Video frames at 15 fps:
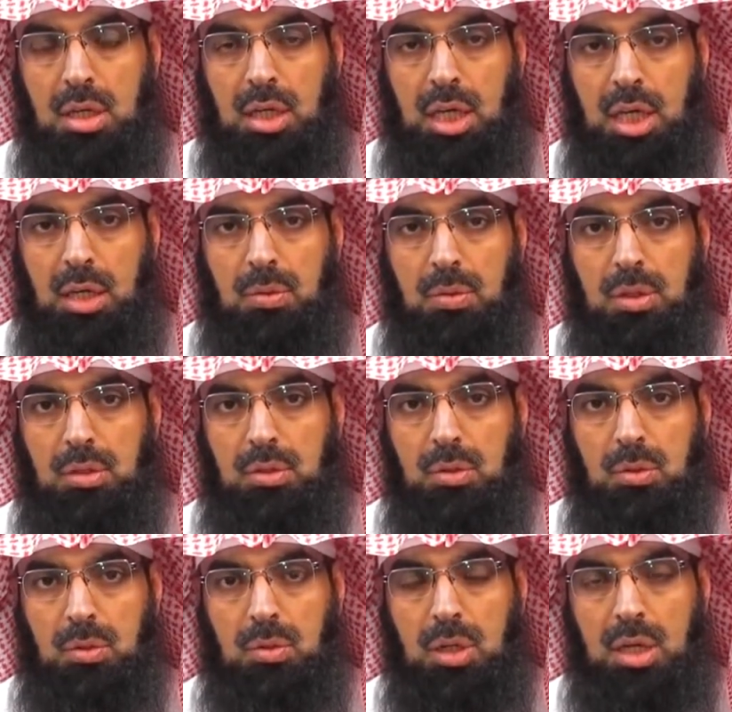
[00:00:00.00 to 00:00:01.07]
equal
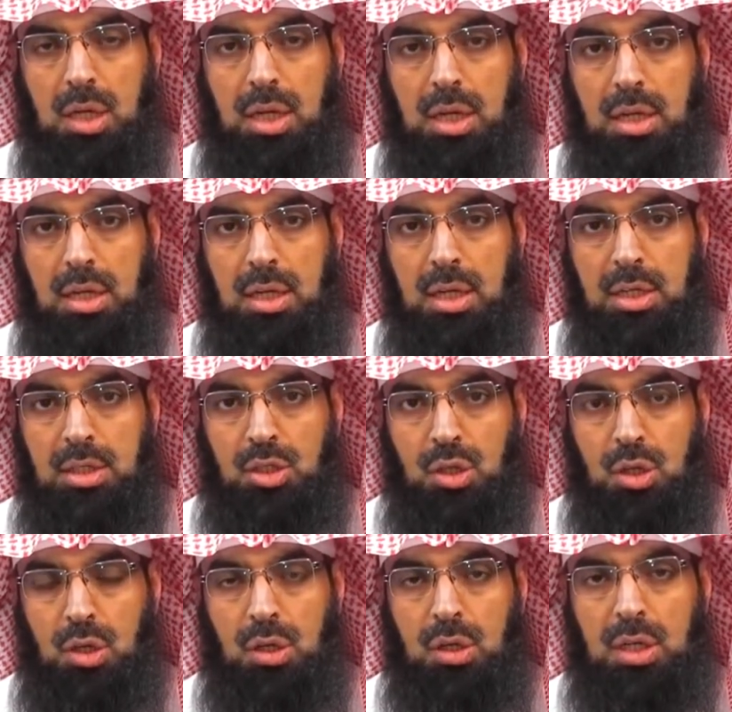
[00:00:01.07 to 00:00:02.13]
to its
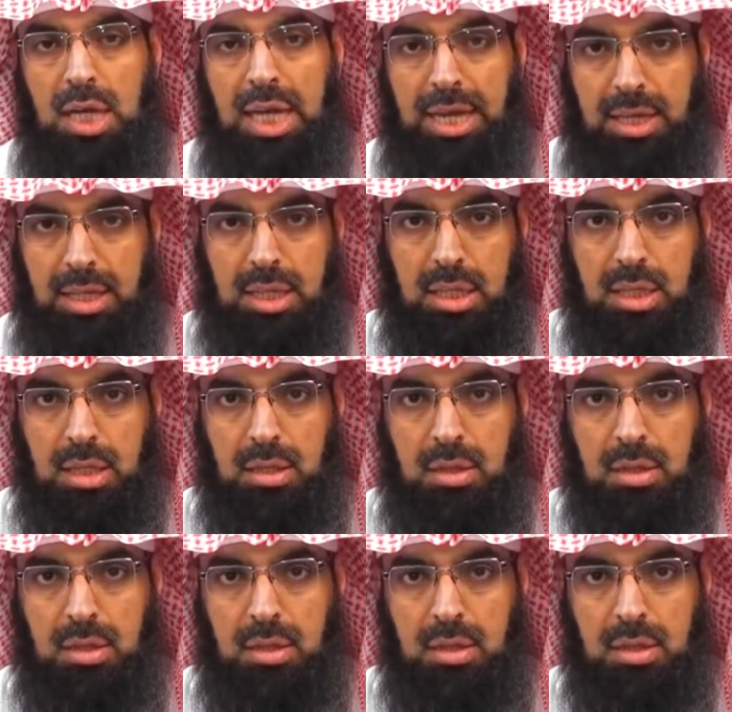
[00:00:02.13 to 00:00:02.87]
own length.